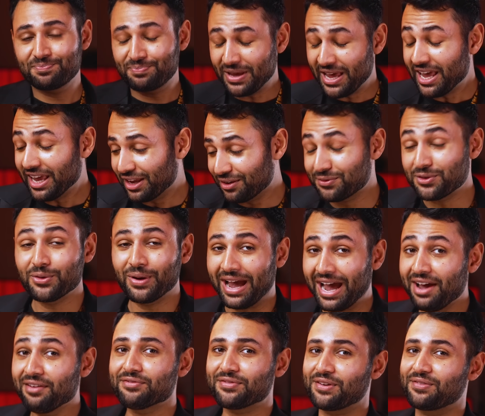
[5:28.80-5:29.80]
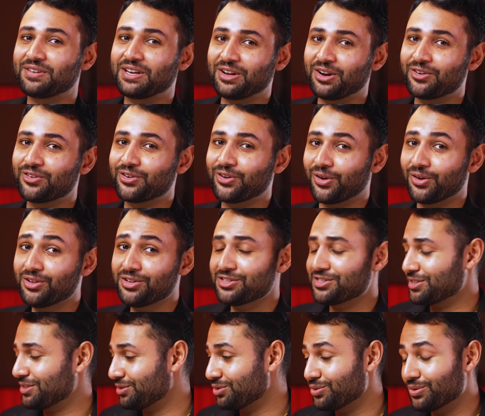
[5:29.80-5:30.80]
But hey, if you have
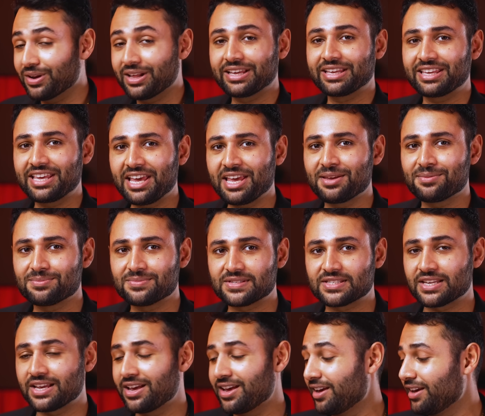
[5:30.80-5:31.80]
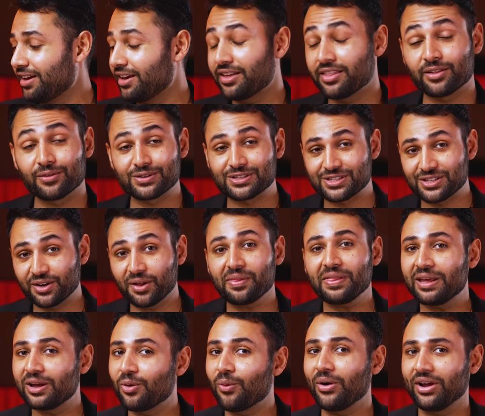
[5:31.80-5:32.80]
$1,500 and you like games, there is
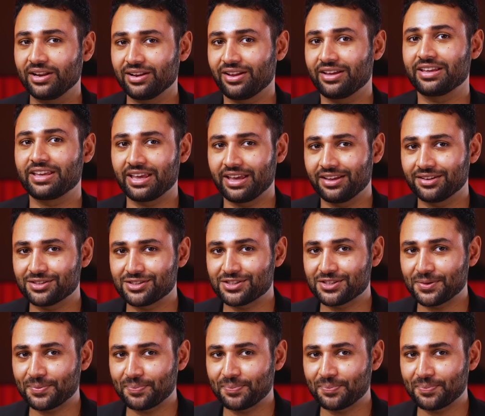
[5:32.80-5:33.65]
nothing quite like it.